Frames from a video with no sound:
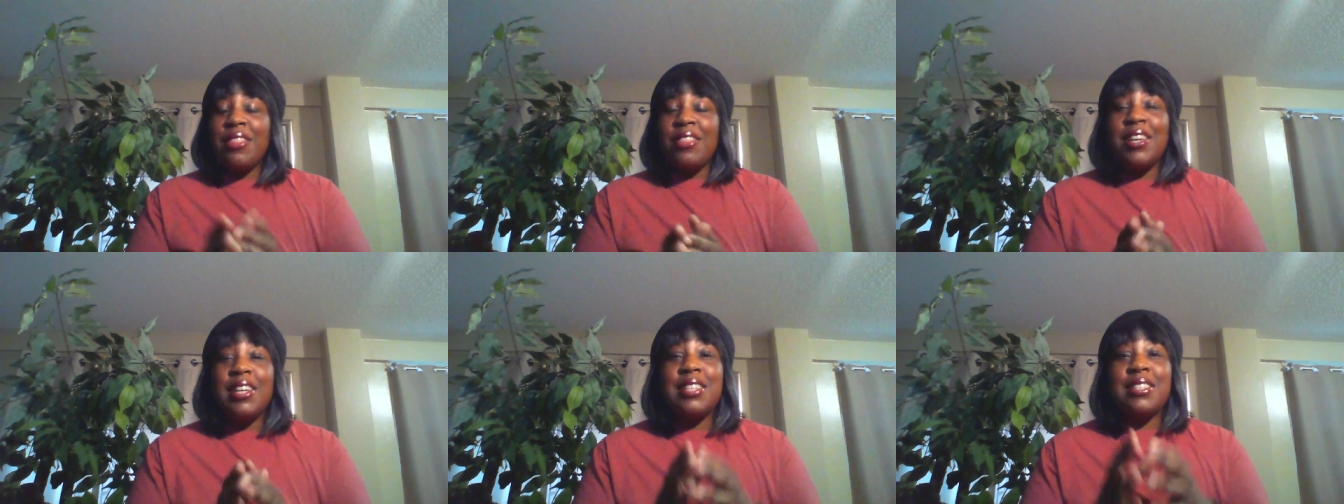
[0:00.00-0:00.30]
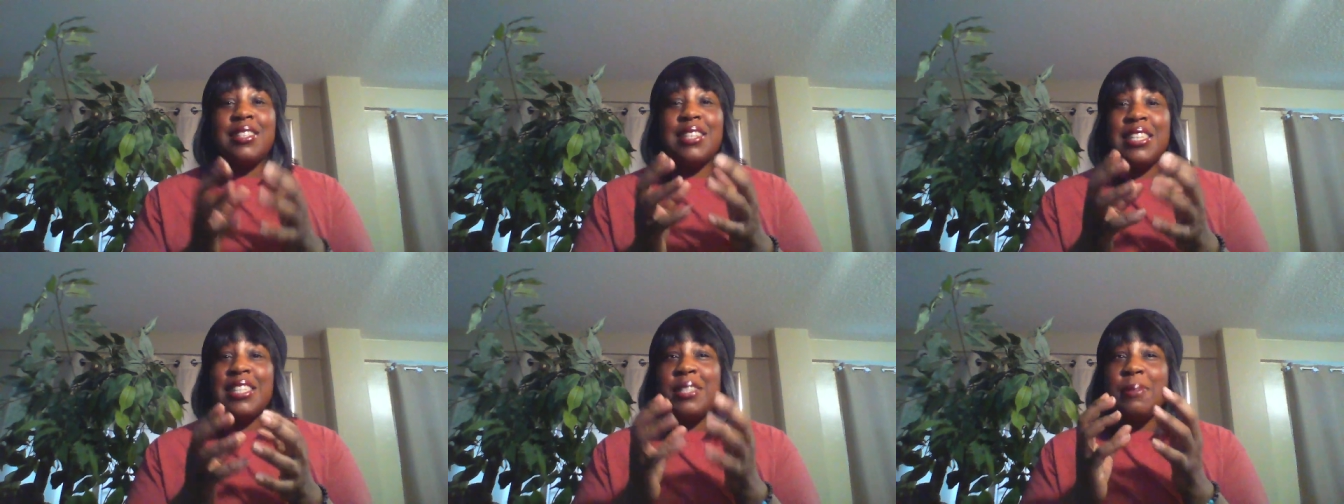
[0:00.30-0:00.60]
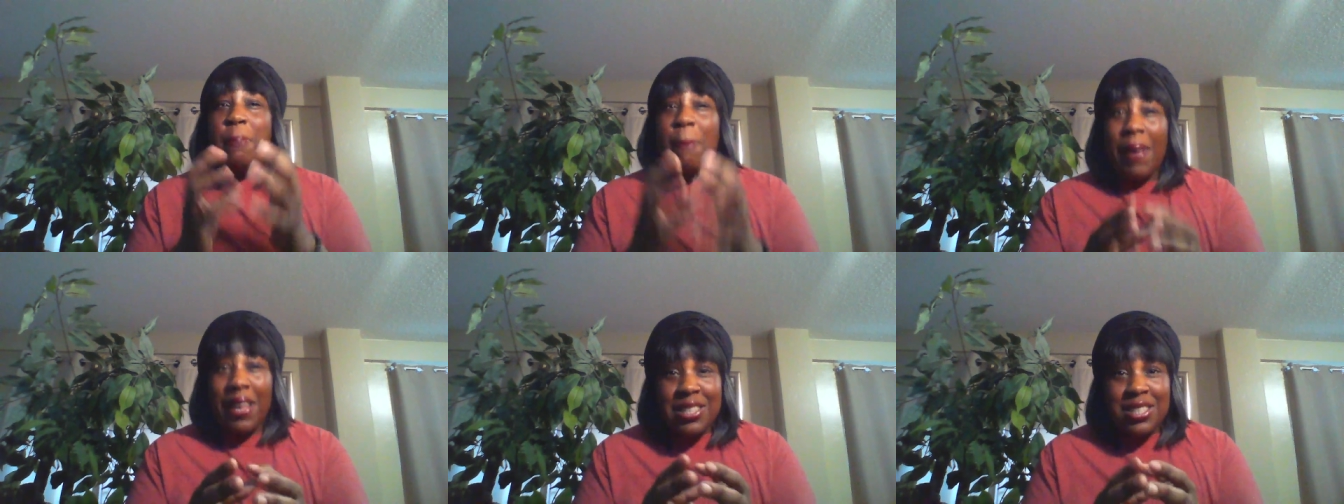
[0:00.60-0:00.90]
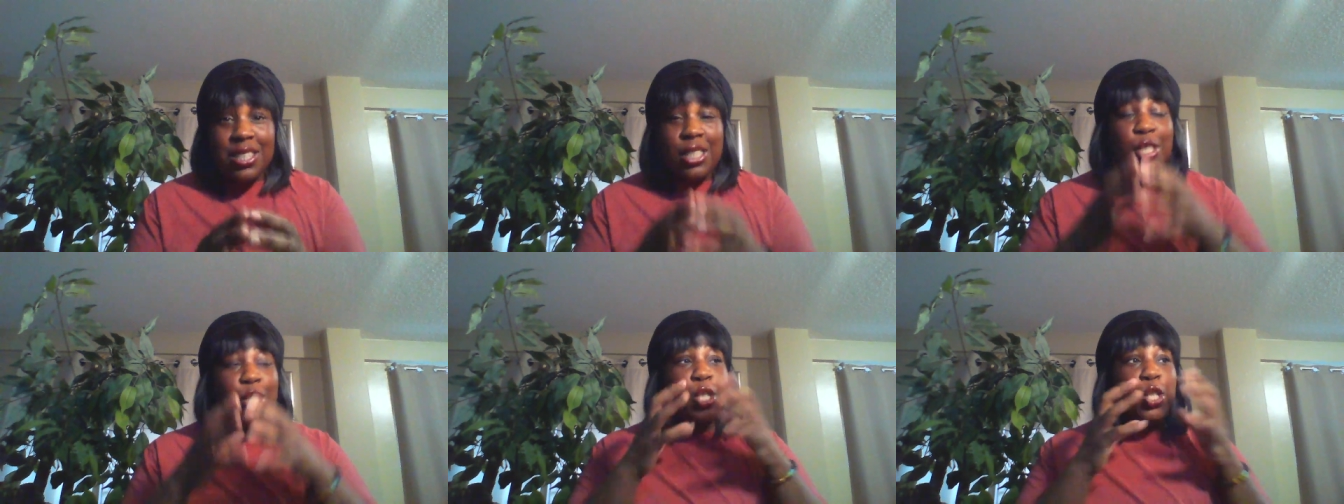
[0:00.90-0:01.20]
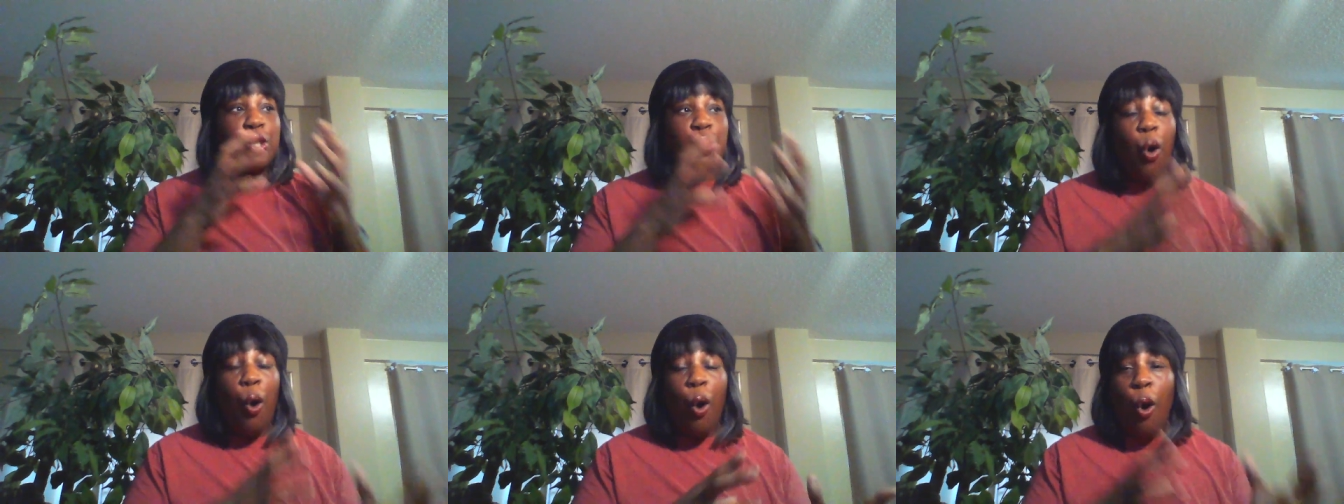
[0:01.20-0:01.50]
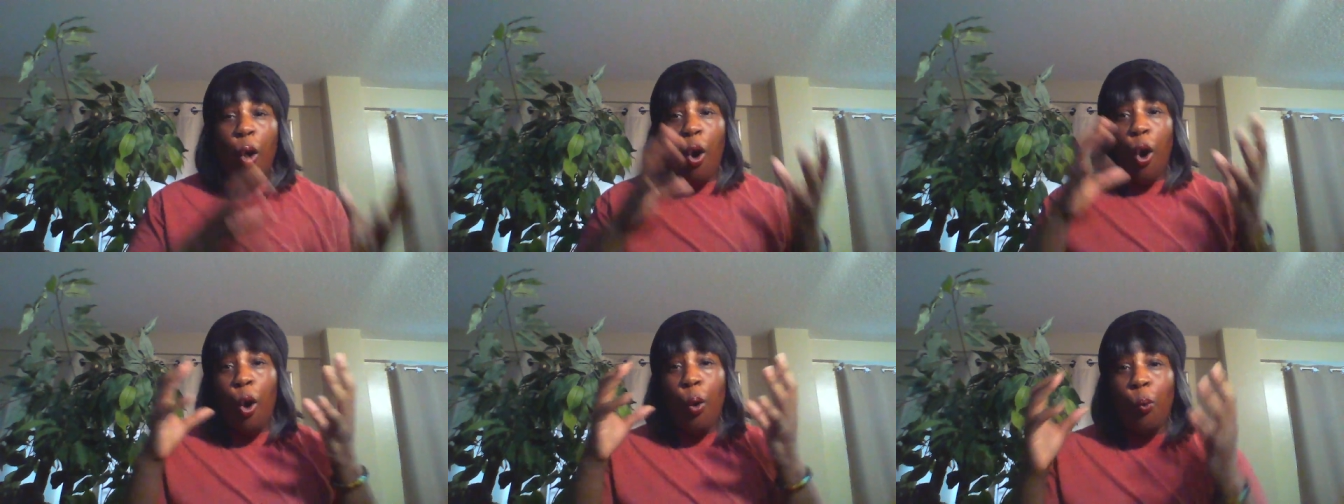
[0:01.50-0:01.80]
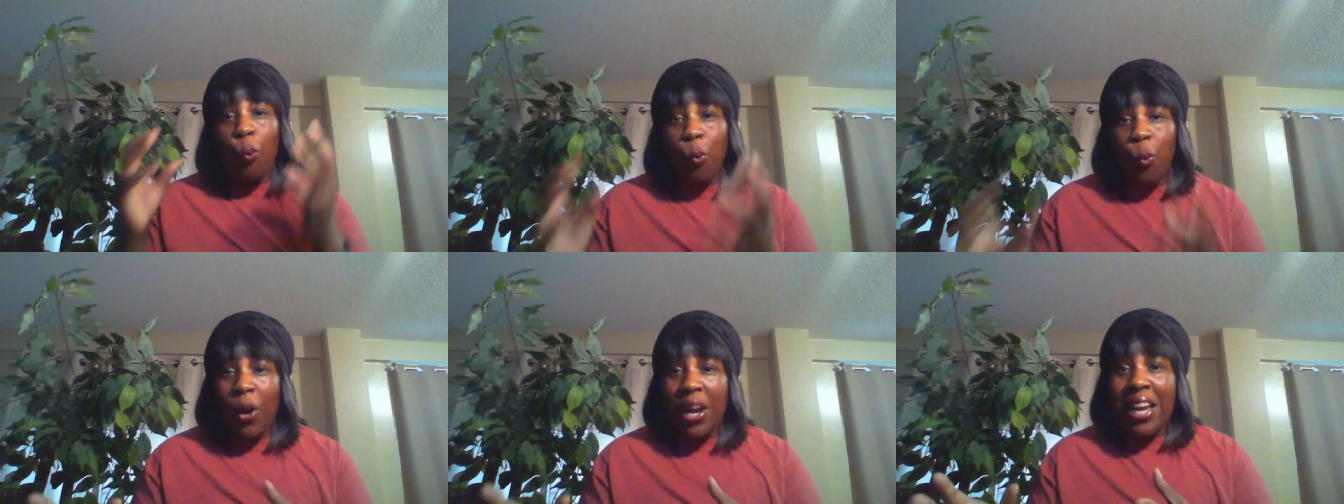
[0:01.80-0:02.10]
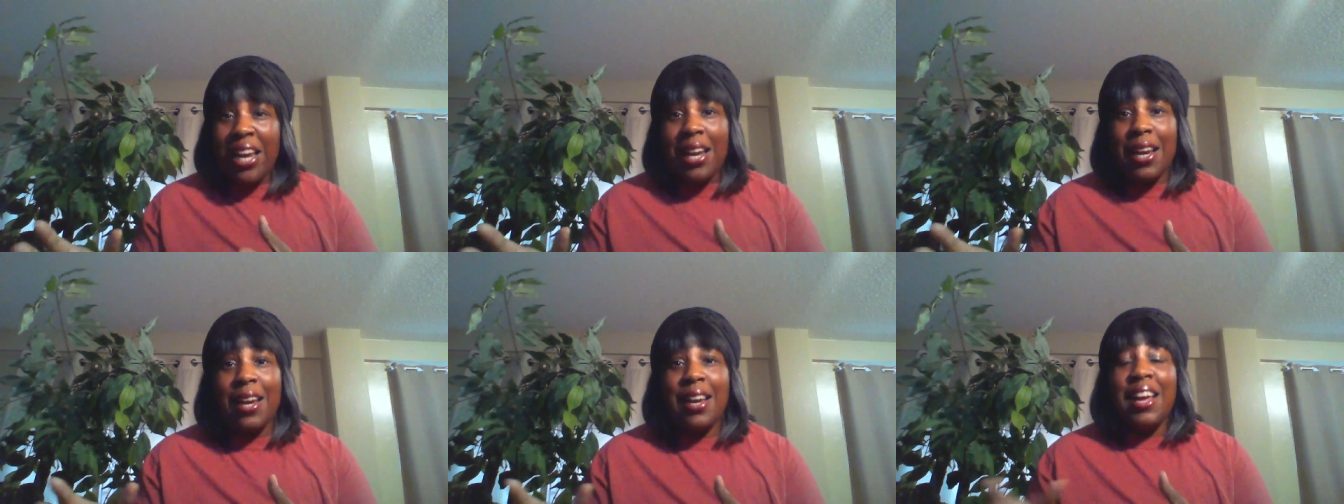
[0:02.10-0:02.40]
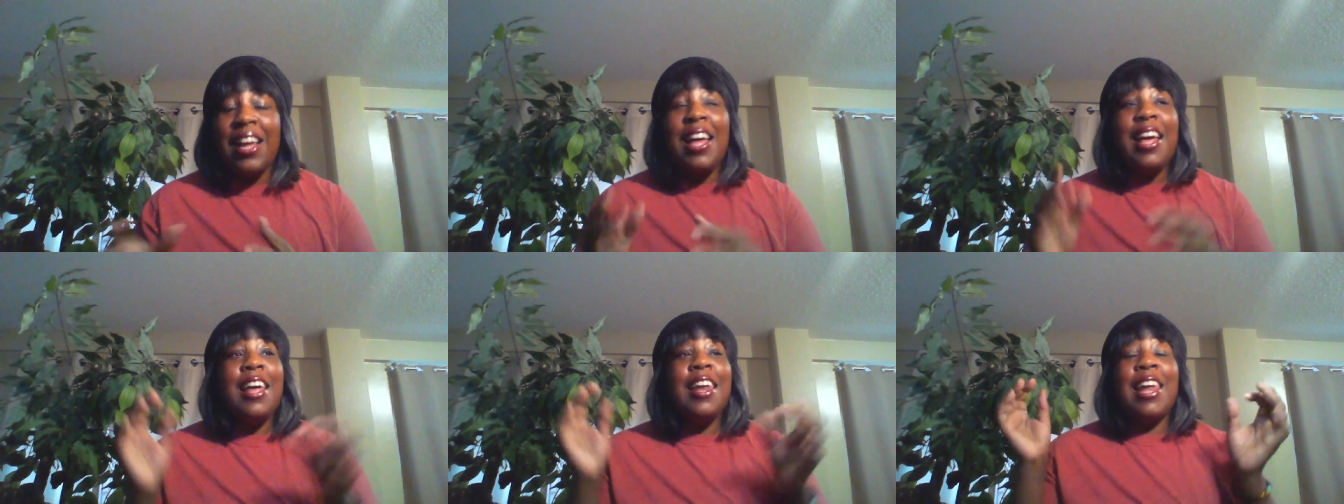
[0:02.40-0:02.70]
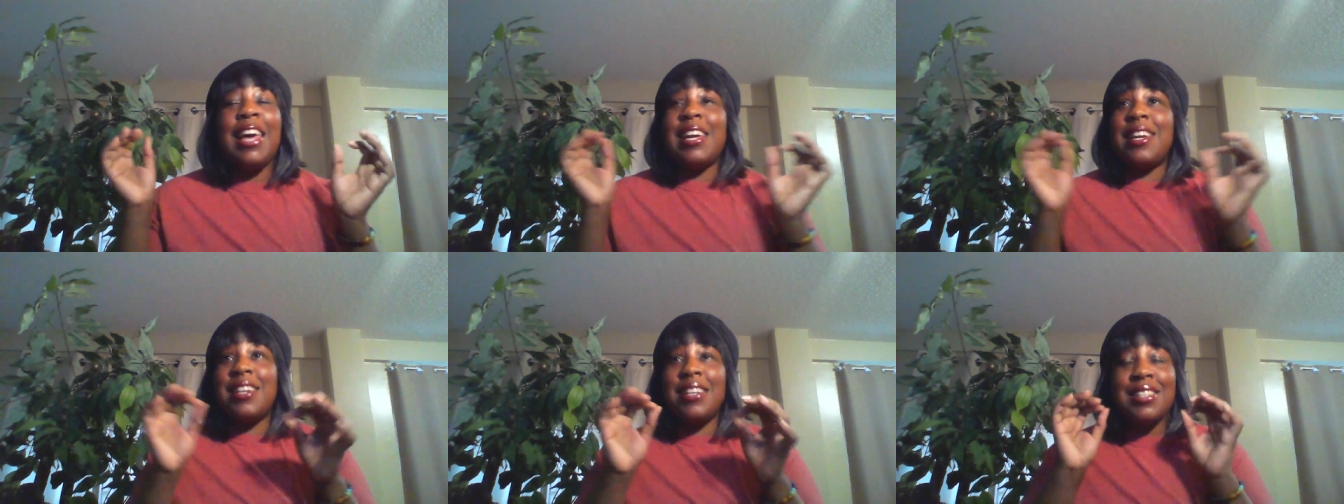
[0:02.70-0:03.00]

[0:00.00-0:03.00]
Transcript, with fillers: these these messages all week, like, and